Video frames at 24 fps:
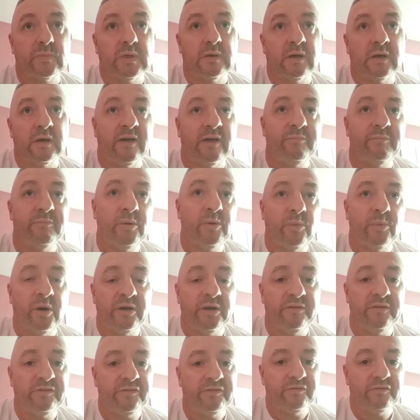I had my
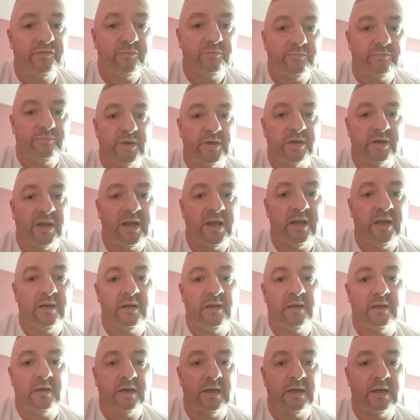wife
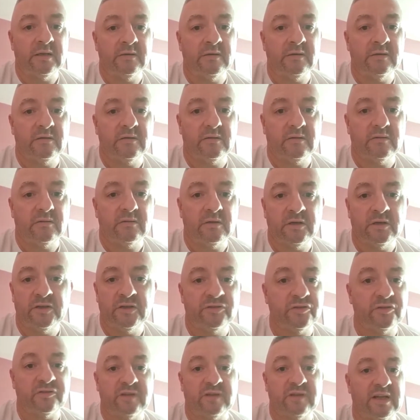Martina, and I
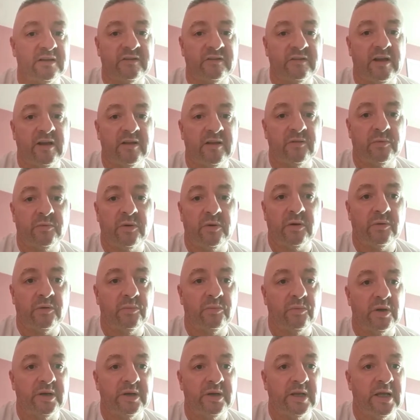just had to say to her
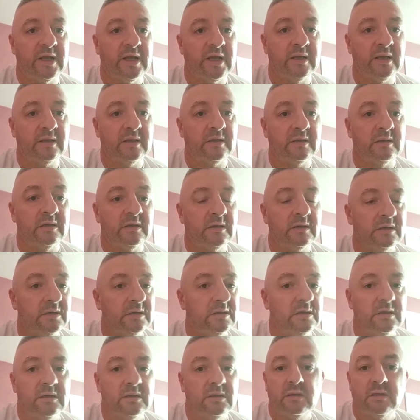one day, and
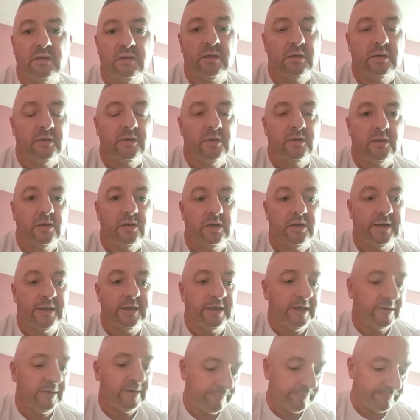
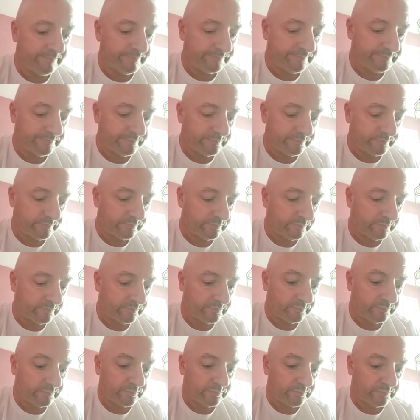um,
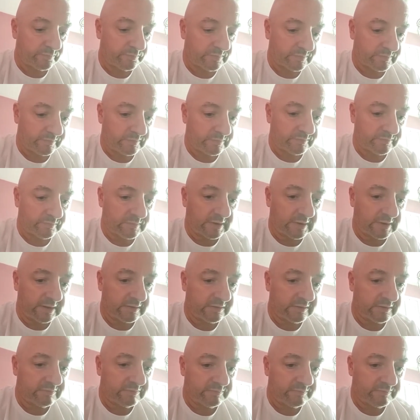that